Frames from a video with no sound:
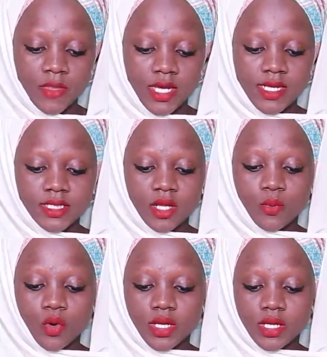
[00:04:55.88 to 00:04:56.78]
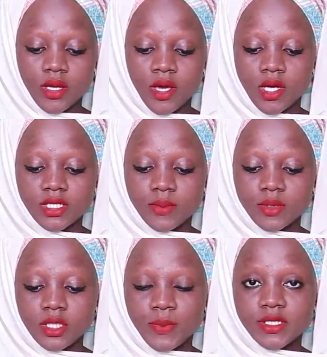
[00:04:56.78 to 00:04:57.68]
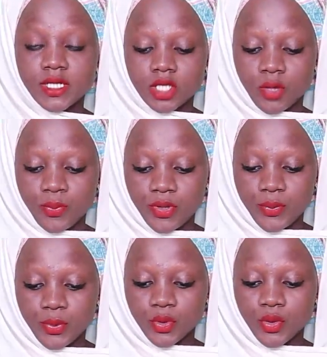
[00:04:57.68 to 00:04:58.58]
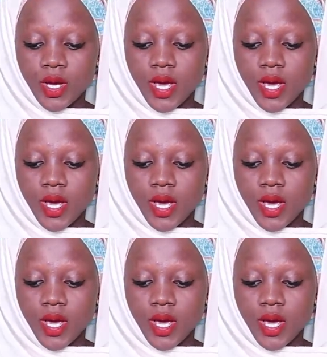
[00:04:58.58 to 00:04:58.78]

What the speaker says: He said more than 70% of people